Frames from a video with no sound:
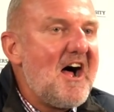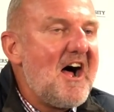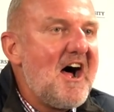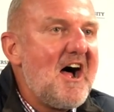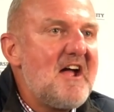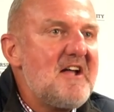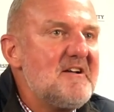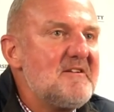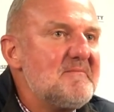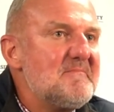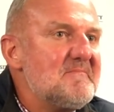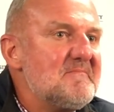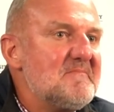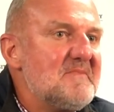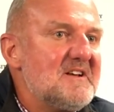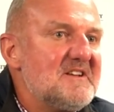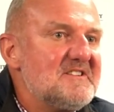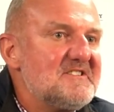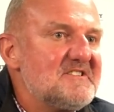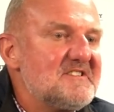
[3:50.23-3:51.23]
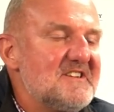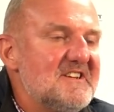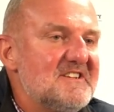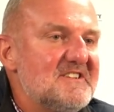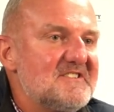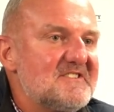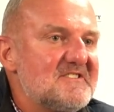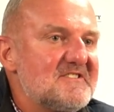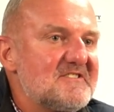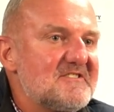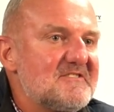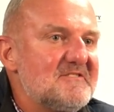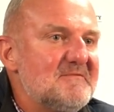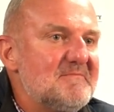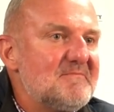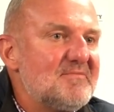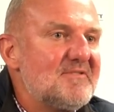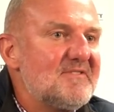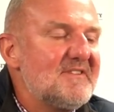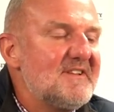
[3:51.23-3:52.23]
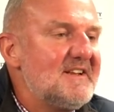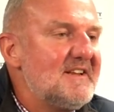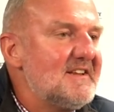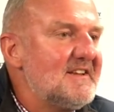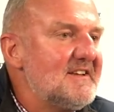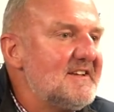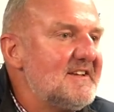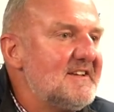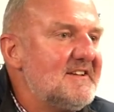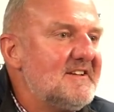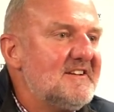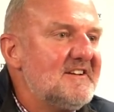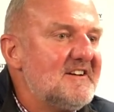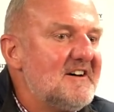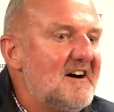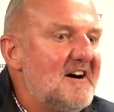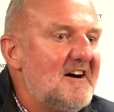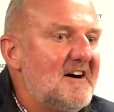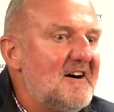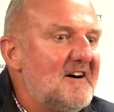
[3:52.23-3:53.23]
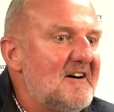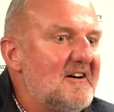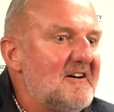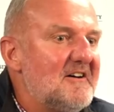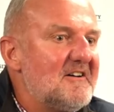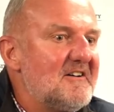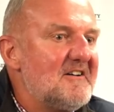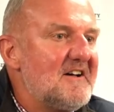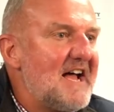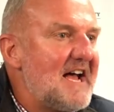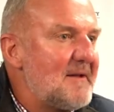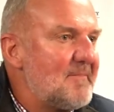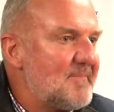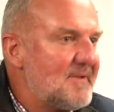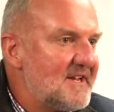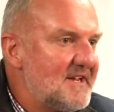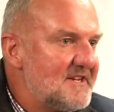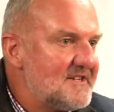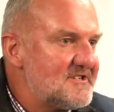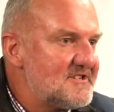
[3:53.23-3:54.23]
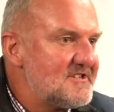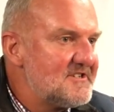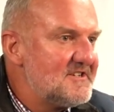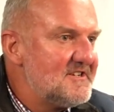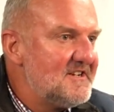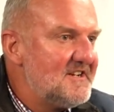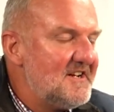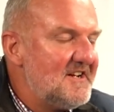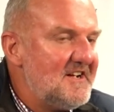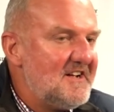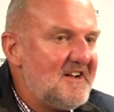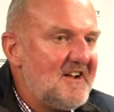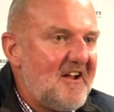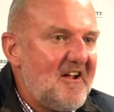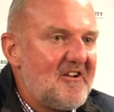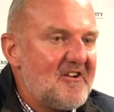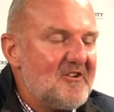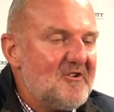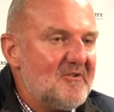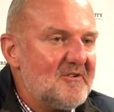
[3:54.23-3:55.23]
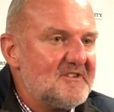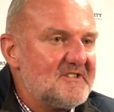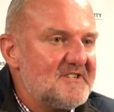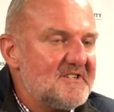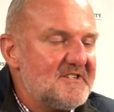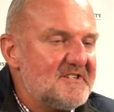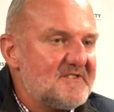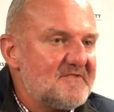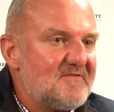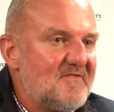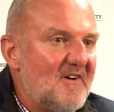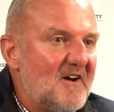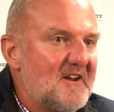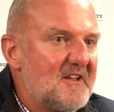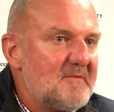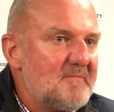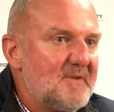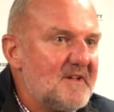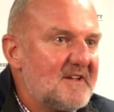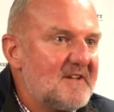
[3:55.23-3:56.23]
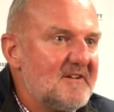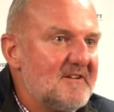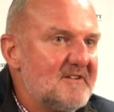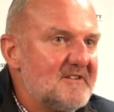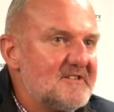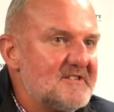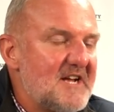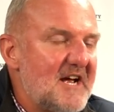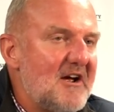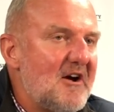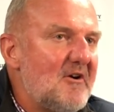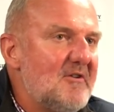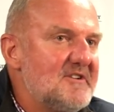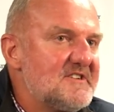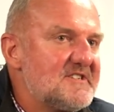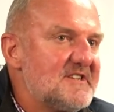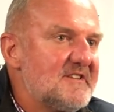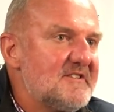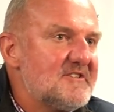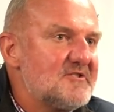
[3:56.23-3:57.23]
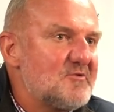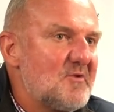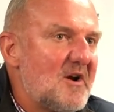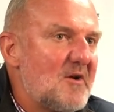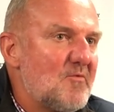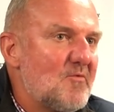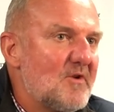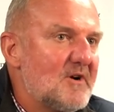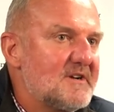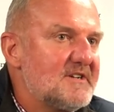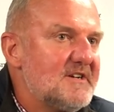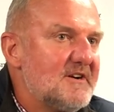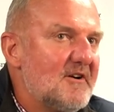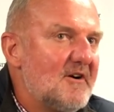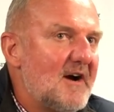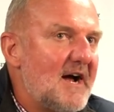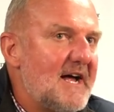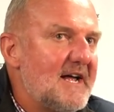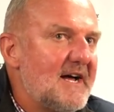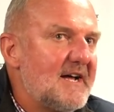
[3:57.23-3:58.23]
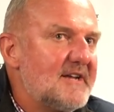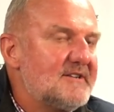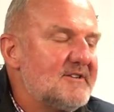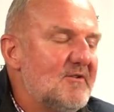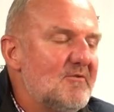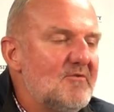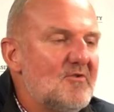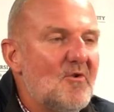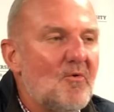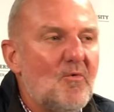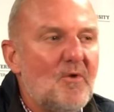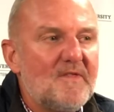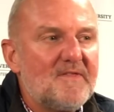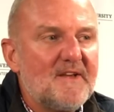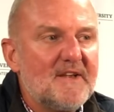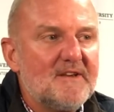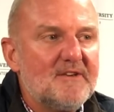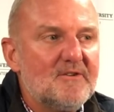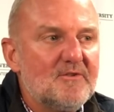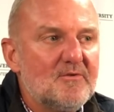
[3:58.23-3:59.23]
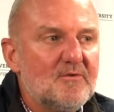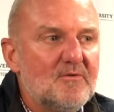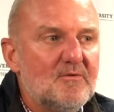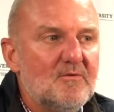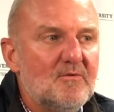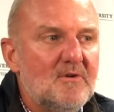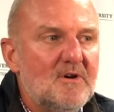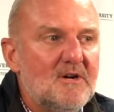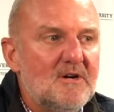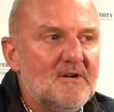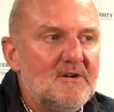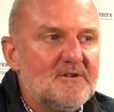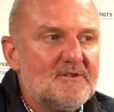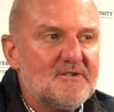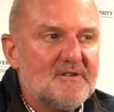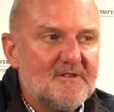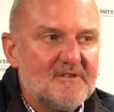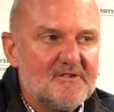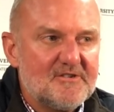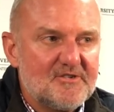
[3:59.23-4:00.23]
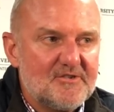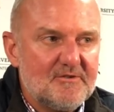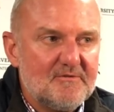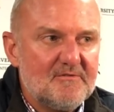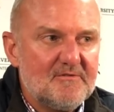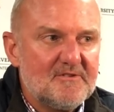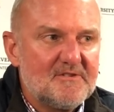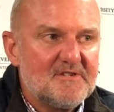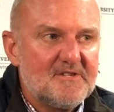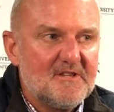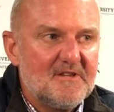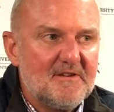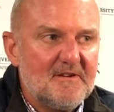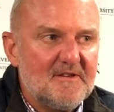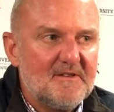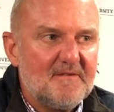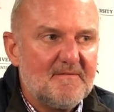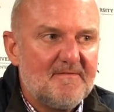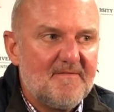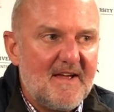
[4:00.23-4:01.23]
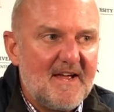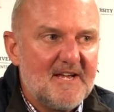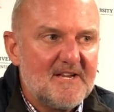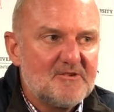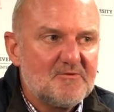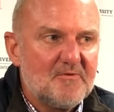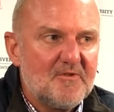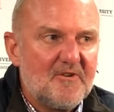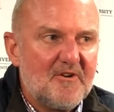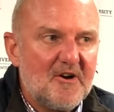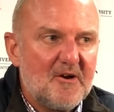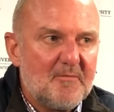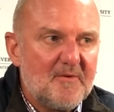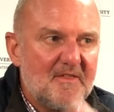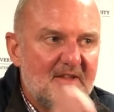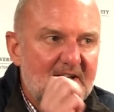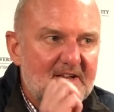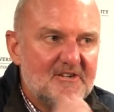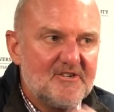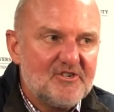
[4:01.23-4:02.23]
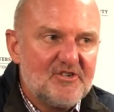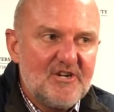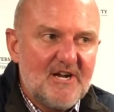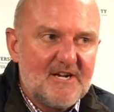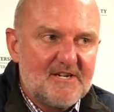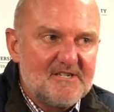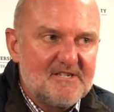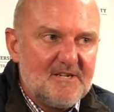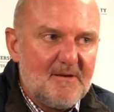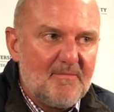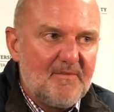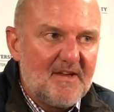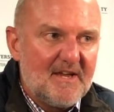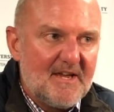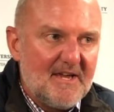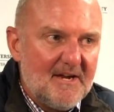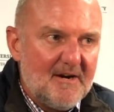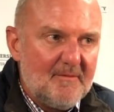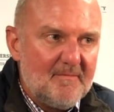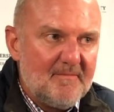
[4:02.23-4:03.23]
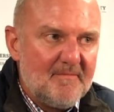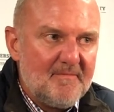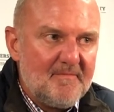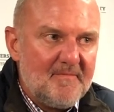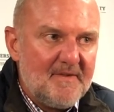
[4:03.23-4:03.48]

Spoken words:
I am as completely at peace. You know, it's funny because I always said this when I worked here. I don't know what they do to the students and the fans when they're here, but they inject something in them.